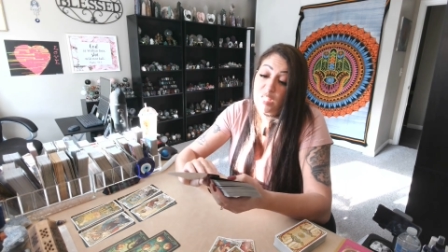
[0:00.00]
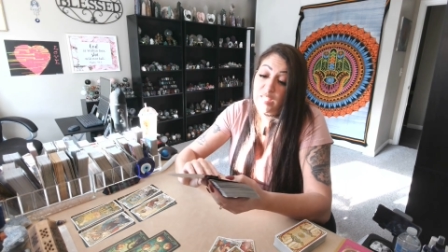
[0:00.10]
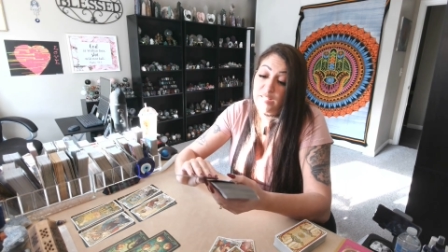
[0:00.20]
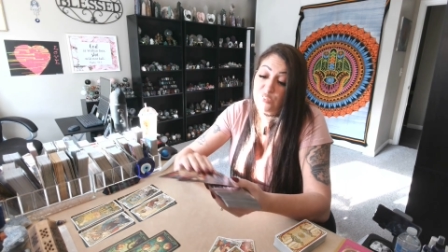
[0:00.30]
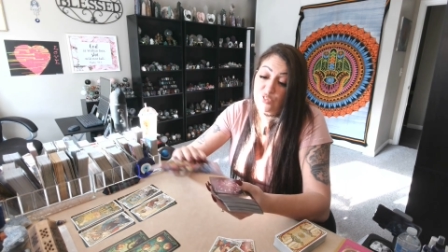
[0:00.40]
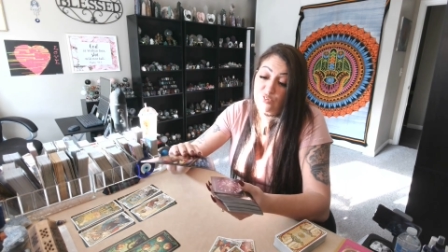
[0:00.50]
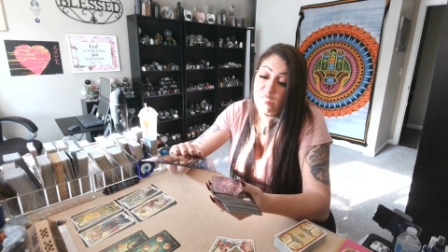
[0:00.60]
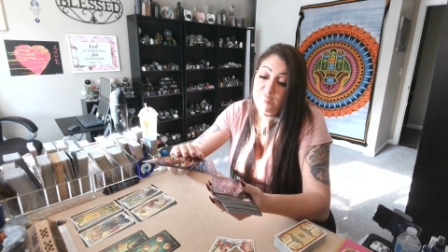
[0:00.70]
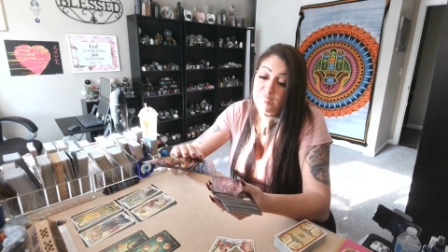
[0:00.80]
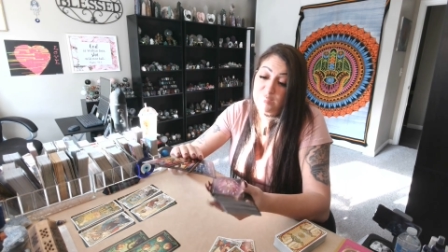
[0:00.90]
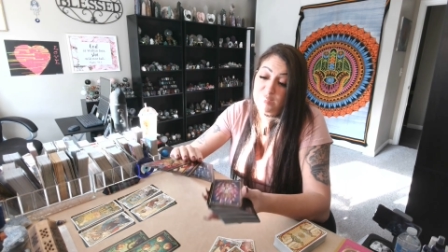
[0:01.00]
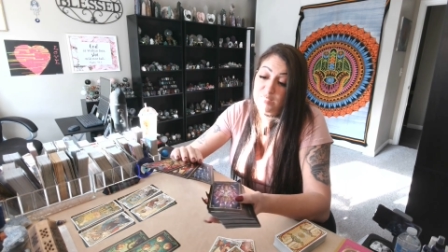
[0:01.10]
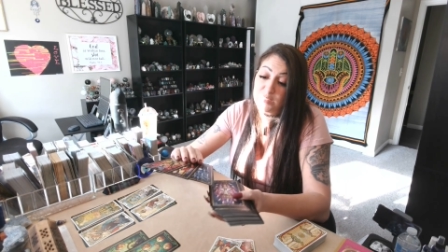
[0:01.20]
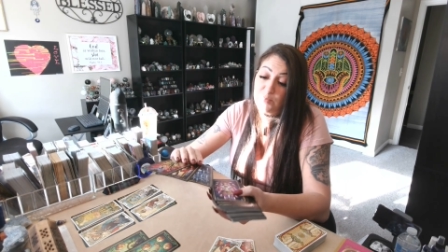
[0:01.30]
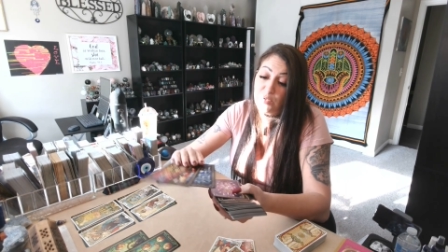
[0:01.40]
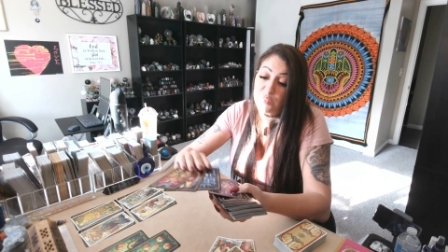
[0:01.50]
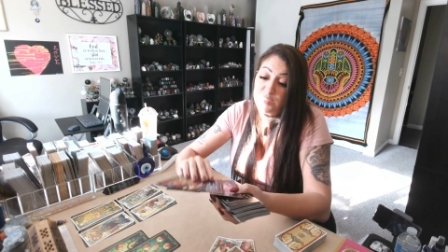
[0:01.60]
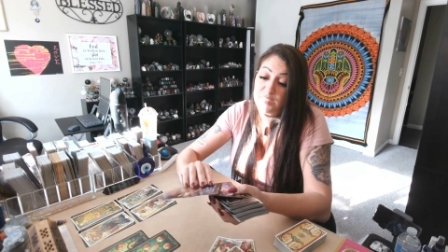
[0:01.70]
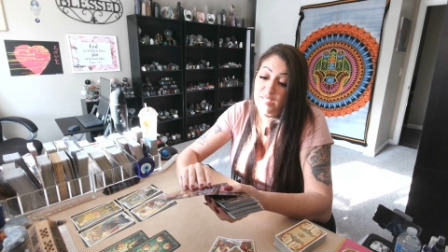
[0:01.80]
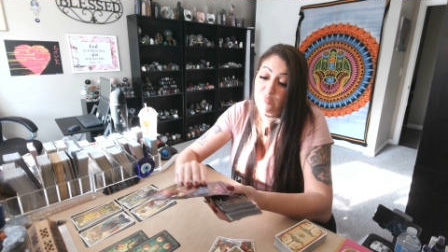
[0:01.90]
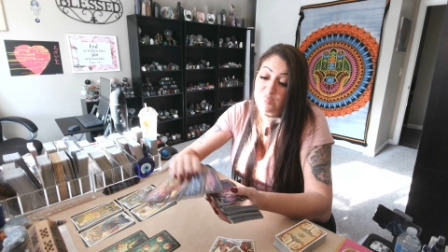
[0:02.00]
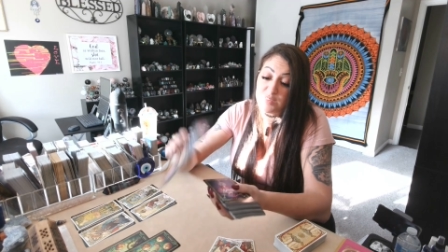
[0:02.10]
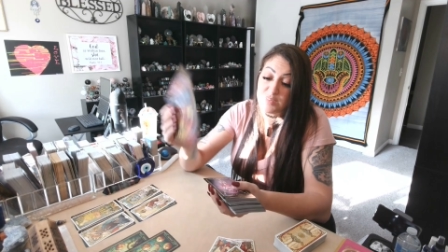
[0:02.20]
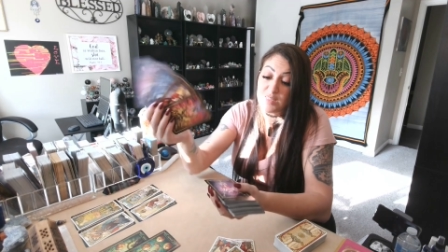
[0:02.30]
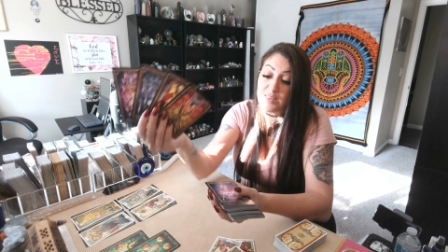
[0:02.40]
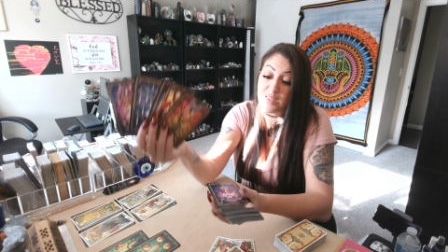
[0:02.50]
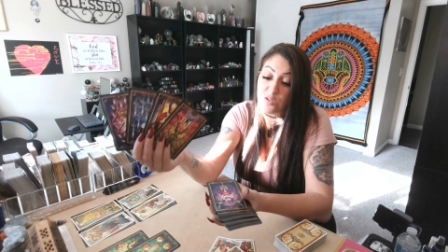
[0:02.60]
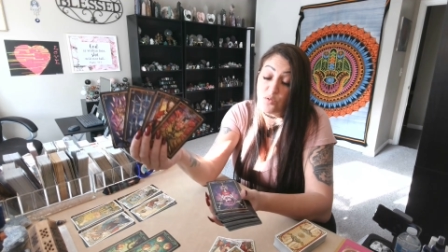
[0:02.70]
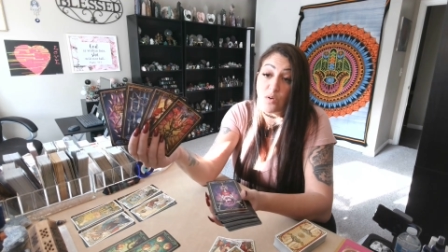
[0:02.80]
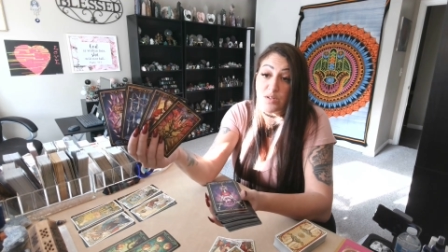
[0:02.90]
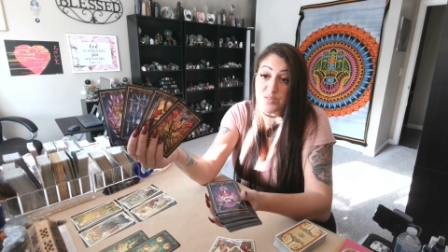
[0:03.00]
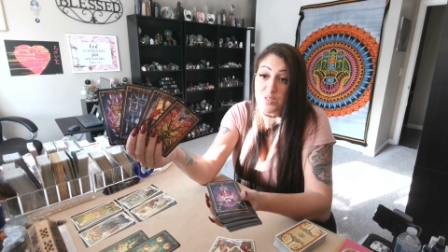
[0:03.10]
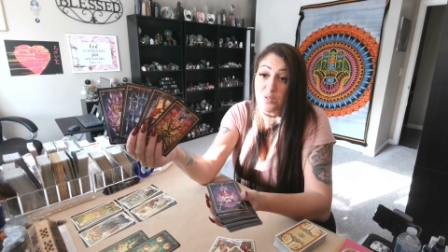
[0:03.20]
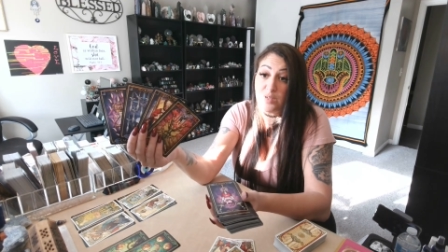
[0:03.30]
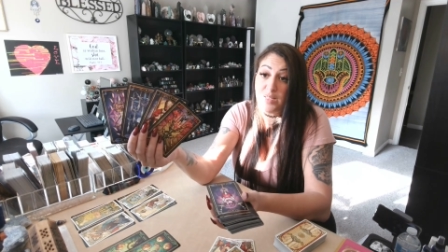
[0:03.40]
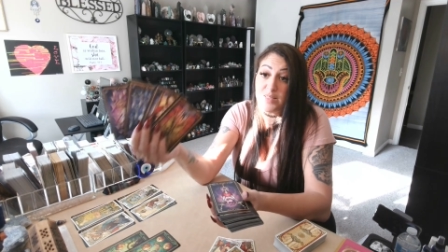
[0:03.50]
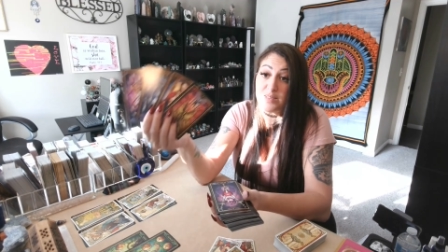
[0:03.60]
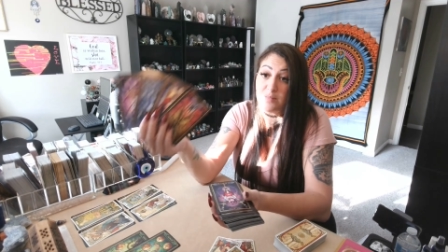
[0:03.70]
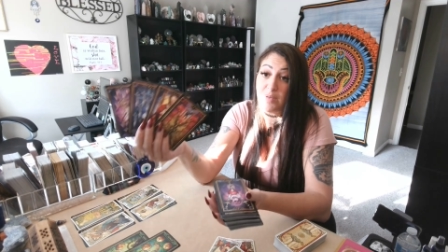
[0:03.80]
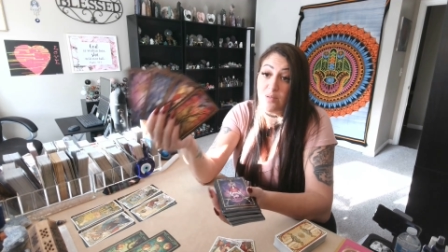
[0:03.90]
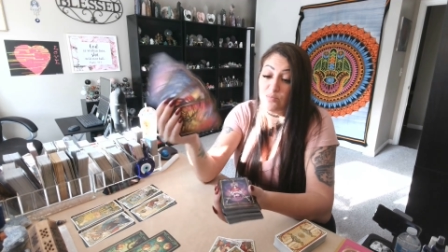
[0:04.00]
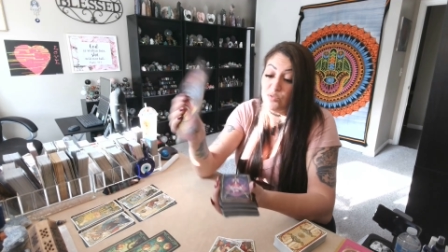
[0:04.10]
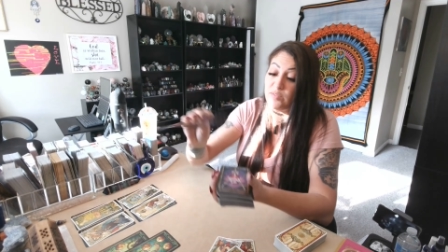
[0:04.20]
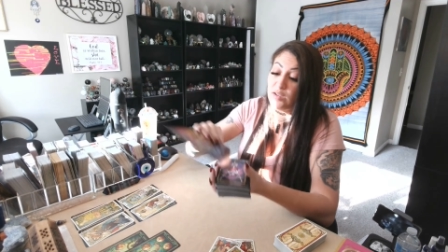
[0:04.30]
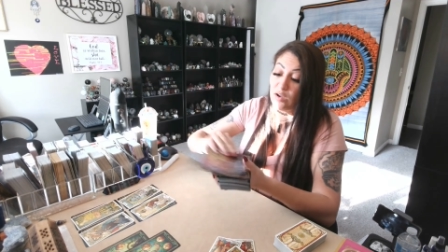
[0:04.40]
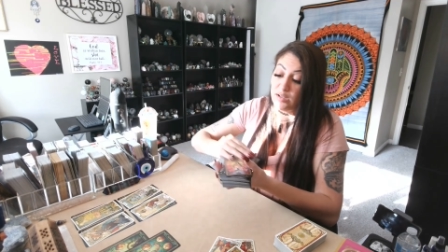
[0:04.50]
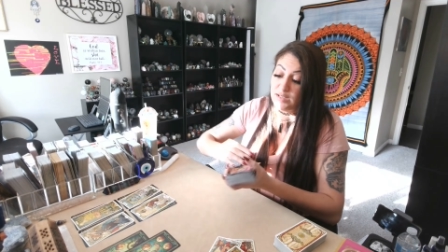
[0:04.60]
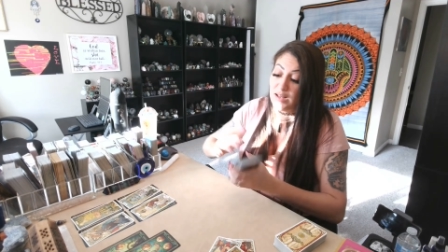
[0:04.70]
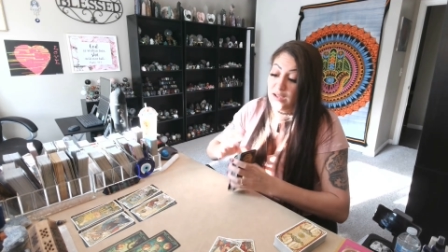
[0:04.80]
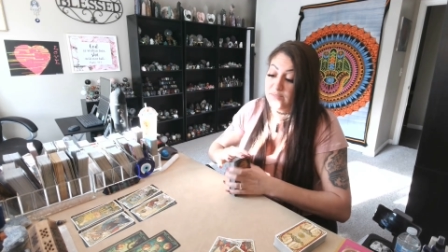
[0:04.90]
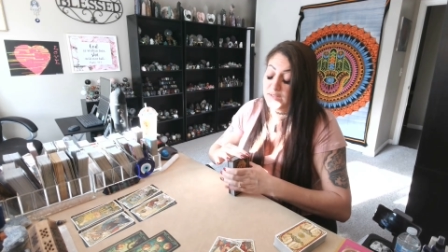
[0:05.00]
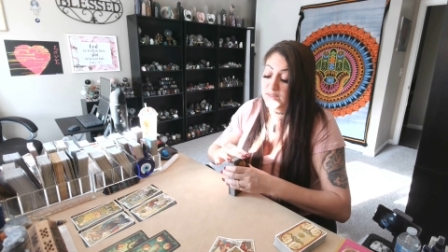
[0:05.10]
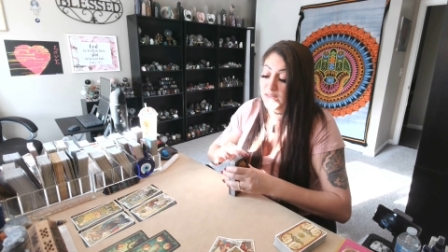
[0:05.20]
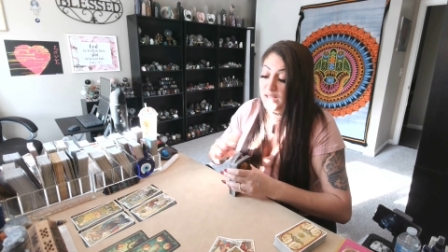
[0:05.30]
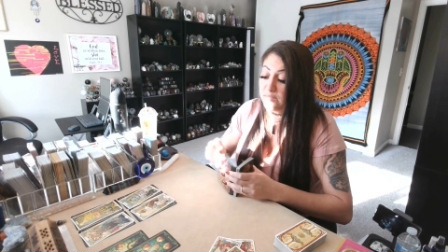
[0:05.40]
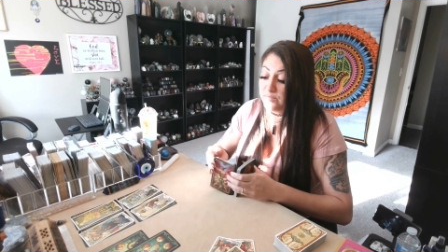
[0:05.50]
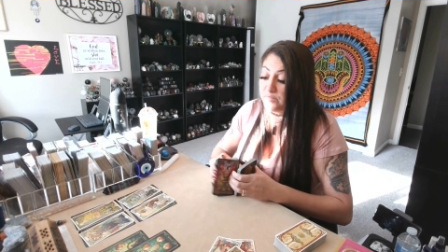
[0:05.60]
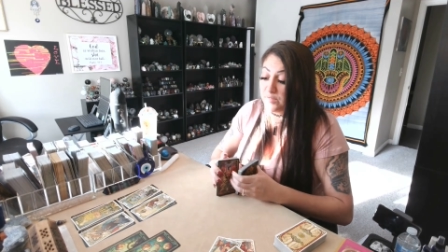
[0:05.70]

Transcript: it stresses this person out to see that you are serious about moving on and having a life.